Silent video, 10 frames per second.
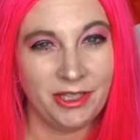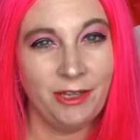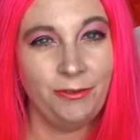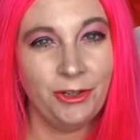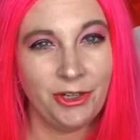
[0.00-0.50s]

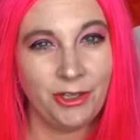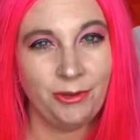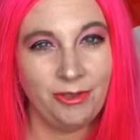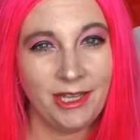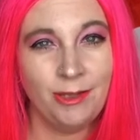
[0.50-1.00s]
If you're new,
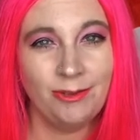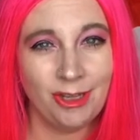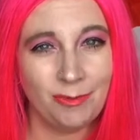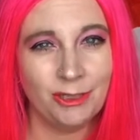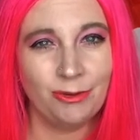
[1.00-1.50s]
thank you so
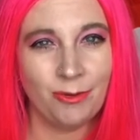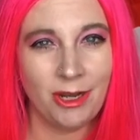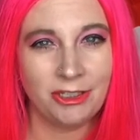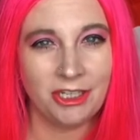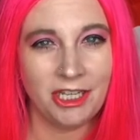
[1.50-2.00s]
much for
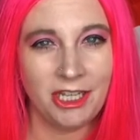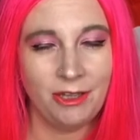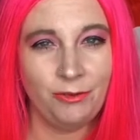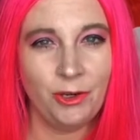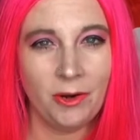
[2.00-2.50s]
watching.
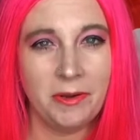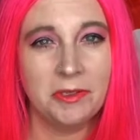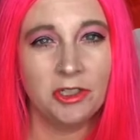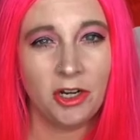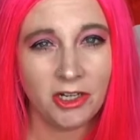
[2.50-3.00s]
If you are a
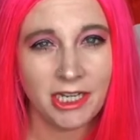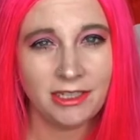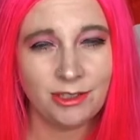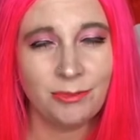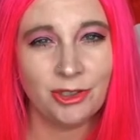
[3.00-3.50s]
returning
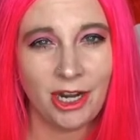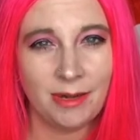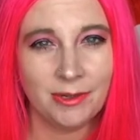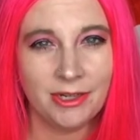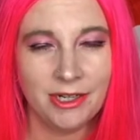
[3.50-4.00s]

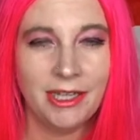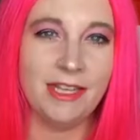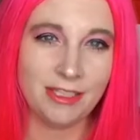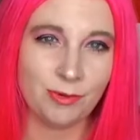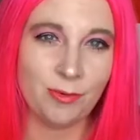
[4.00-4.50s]
subscriber,
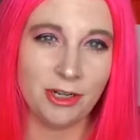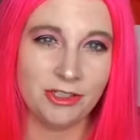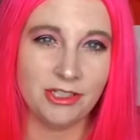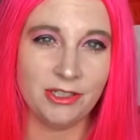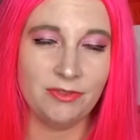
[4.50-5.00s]
thanks for watching
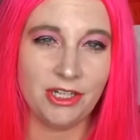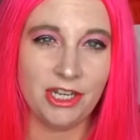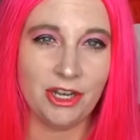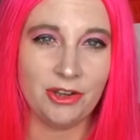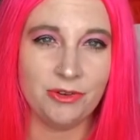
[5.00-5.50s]
this
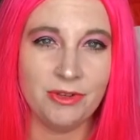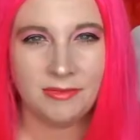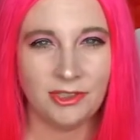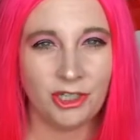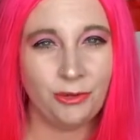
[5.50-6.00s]
video.
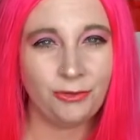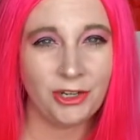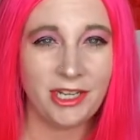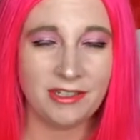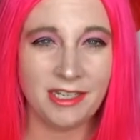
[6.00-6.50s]
Don't
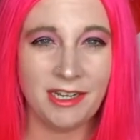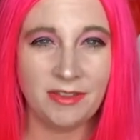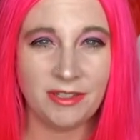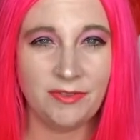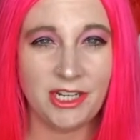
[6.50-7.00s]
forget to give
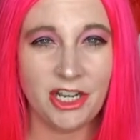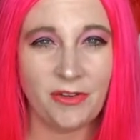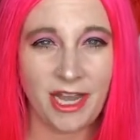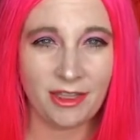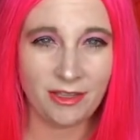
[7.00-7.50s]
this video
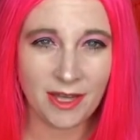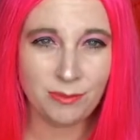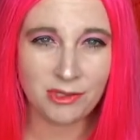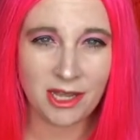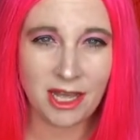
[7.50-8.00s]
a
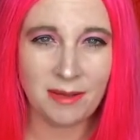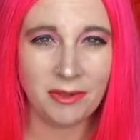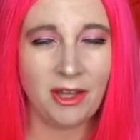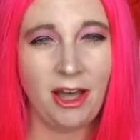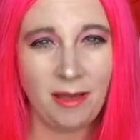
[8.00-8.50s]
thumbs up,
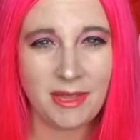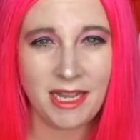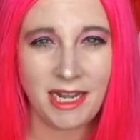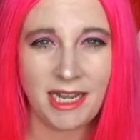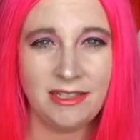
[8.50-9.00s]

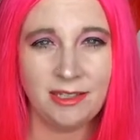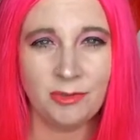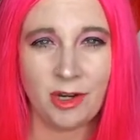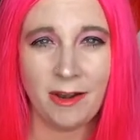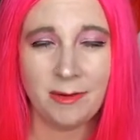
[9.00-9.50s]
comment, and
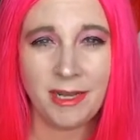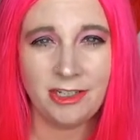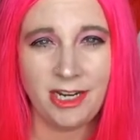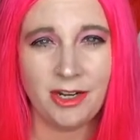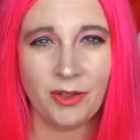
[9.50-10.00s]
subscribe to my
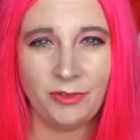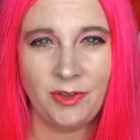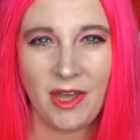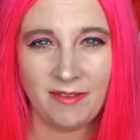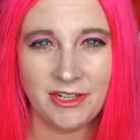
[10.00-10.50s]
channel if
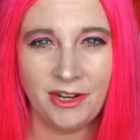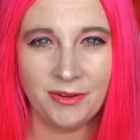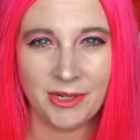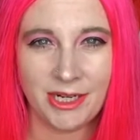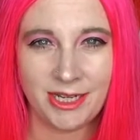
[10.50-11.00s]
you haven't
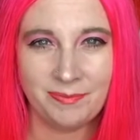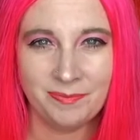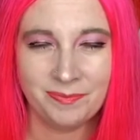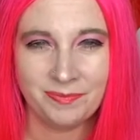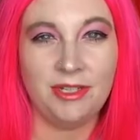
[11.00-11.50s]
already.
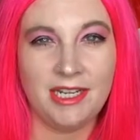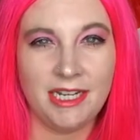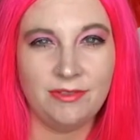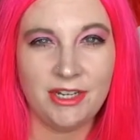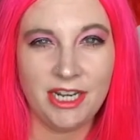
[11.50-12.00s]

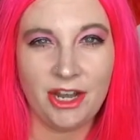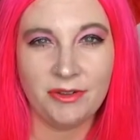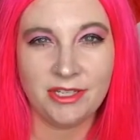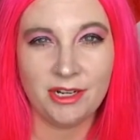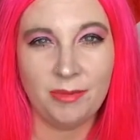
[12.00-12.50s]
Today's video
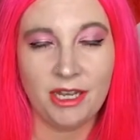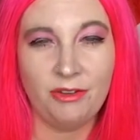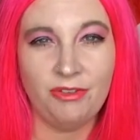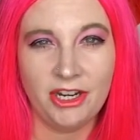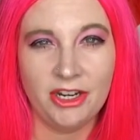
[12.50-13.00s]
is going to be a
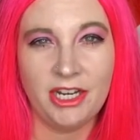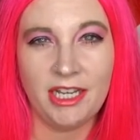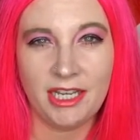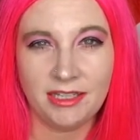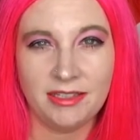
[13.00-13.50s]
very
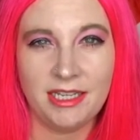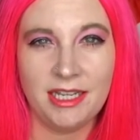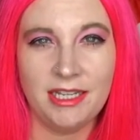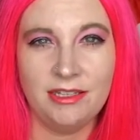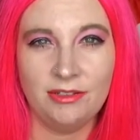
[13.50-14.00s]

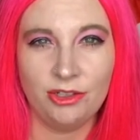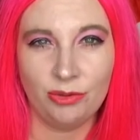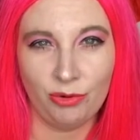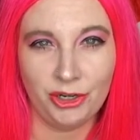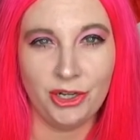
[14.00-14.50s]
easy
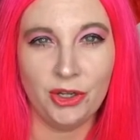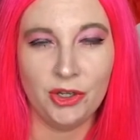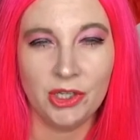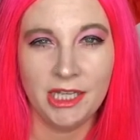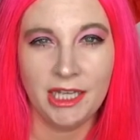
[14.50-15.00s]

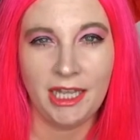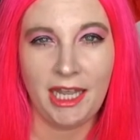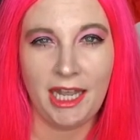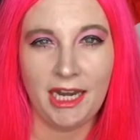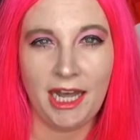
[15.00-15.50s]
tutorial,
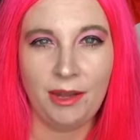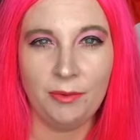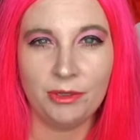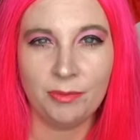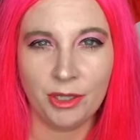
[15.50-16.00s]
and I
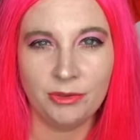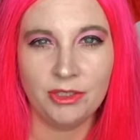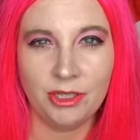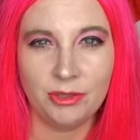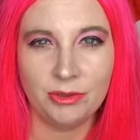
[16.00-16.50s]
will post
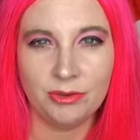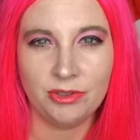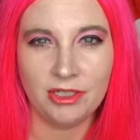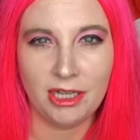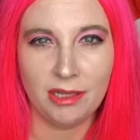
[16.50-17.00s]
those
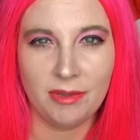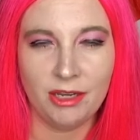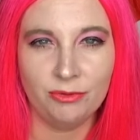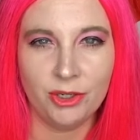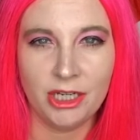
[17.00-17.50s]

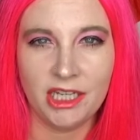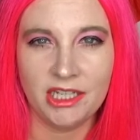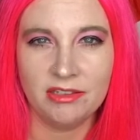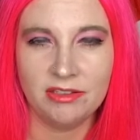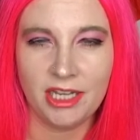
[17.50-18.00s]

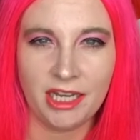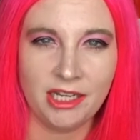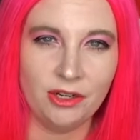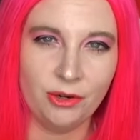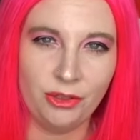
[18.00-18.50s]
every
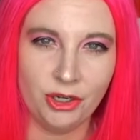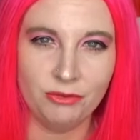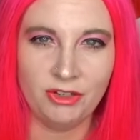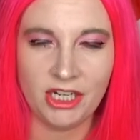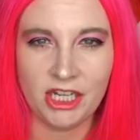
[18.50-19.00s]
second or third
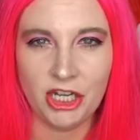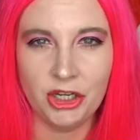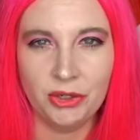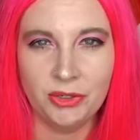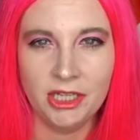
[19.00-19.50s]

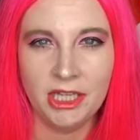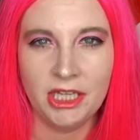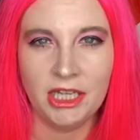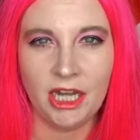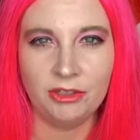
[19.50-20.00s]
video.
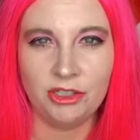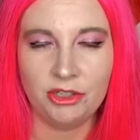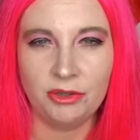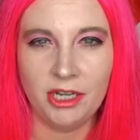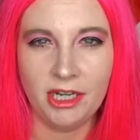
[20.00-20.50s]
I'll
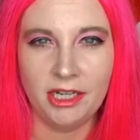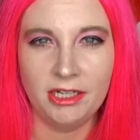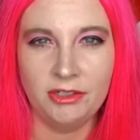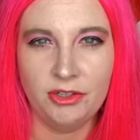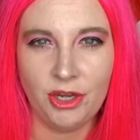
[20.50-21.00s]
do
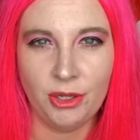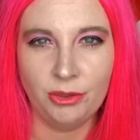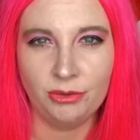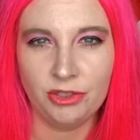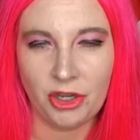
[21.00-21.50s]
a
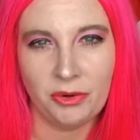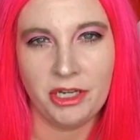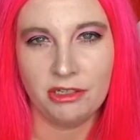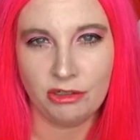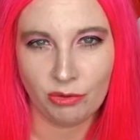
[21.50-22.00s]
no sewing
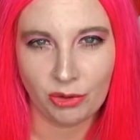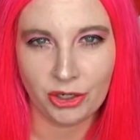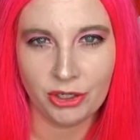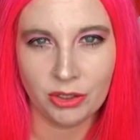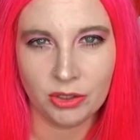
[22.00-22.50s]

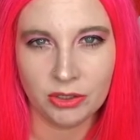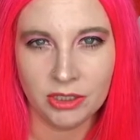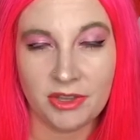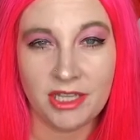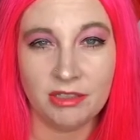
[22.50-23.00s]
tutorial.
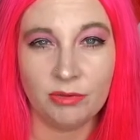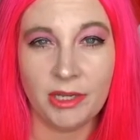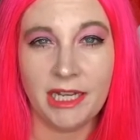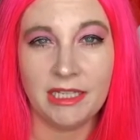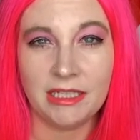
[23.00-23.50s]
This
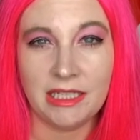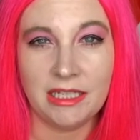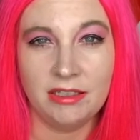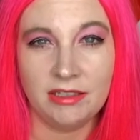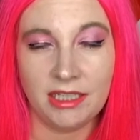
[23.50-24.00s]
week's
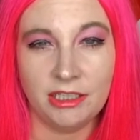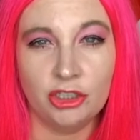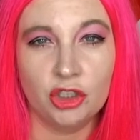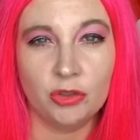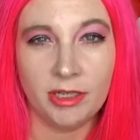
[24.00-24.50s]
is
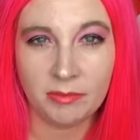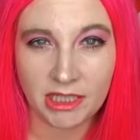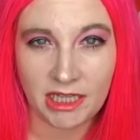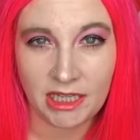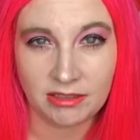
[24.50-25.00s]
extremely
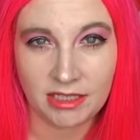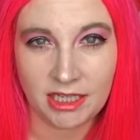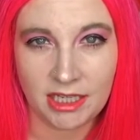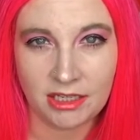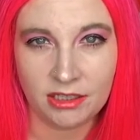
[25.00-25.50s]

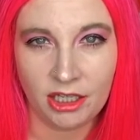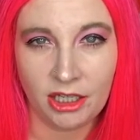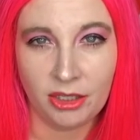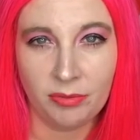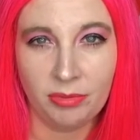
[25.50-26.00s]
easy,
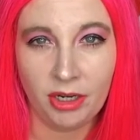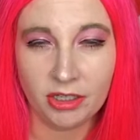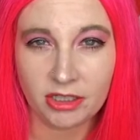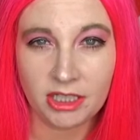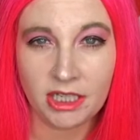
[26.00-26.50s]

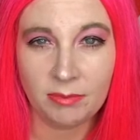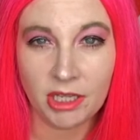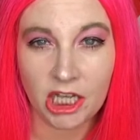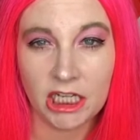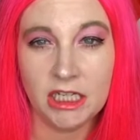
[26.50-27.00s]
partly
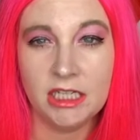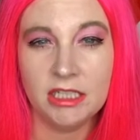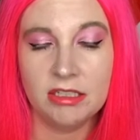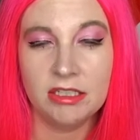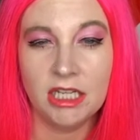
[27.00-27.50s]

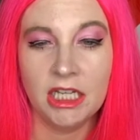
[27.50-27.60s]
because